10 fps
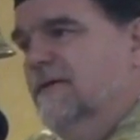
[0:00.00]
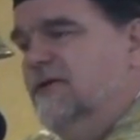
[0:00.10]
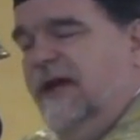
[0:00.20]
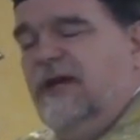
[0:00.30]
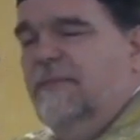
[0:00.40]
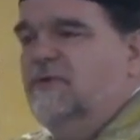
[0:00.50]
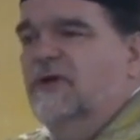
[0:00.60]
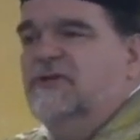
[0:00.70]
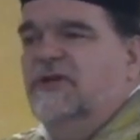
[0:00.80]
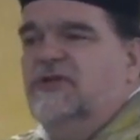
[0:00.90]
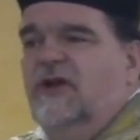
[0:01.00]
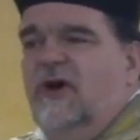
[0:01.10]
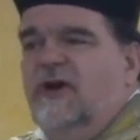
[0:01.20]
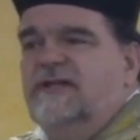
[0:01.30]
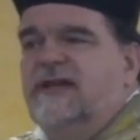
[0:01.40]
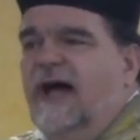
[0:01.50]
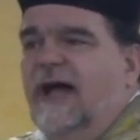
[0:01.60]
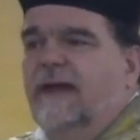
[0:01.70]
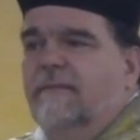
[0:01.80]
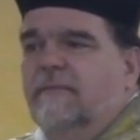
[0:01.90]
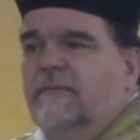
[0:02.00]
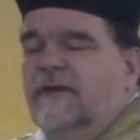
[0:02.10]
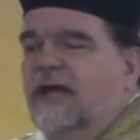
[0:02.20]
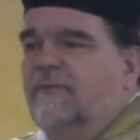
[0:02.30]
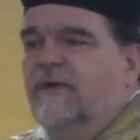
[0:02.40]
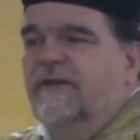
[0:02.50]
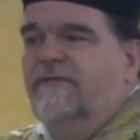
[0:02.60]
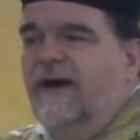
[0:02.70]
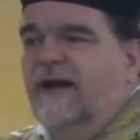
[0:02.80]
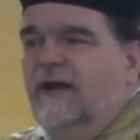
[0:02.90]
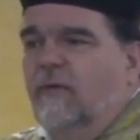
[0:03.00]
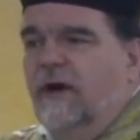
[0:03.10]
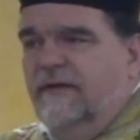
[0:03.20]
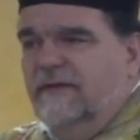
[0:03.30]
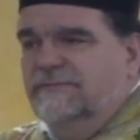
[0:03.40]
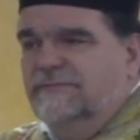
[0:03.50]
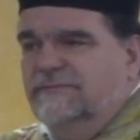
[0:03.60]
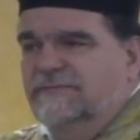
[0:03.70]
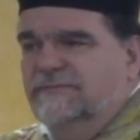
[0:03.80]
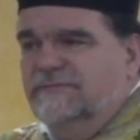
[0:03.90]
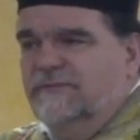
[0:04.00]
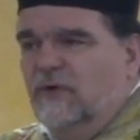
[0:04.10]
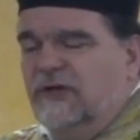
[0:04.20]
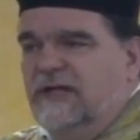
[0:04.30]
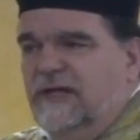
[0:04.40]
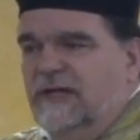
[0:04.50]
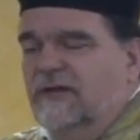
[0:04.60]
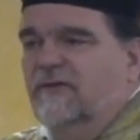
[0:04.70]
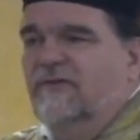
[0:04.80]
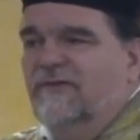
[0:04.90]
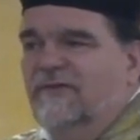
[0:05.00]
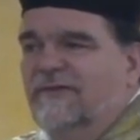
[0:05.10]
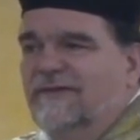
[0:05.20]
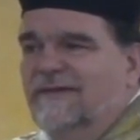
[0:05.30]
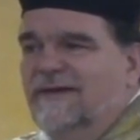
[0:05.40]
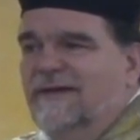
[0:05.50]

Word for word: Jacob took such a long time to get what he finally wanted. fourteen years.